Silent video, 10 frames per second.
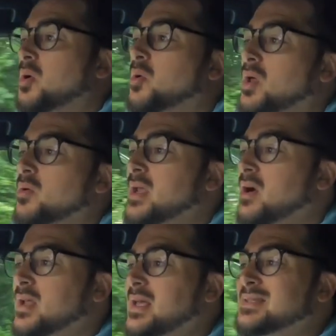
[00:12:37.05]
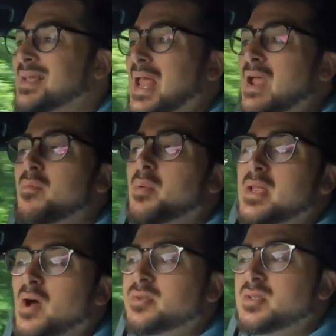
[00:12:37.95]
although nowadays
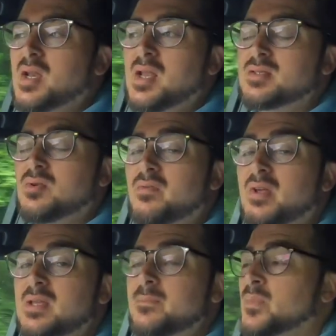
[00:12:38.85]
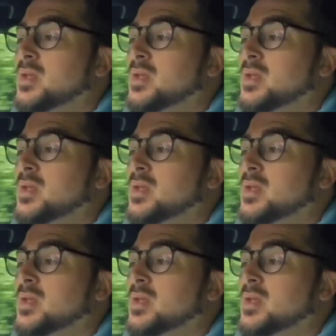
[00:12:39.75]
everybody else is in an SUV,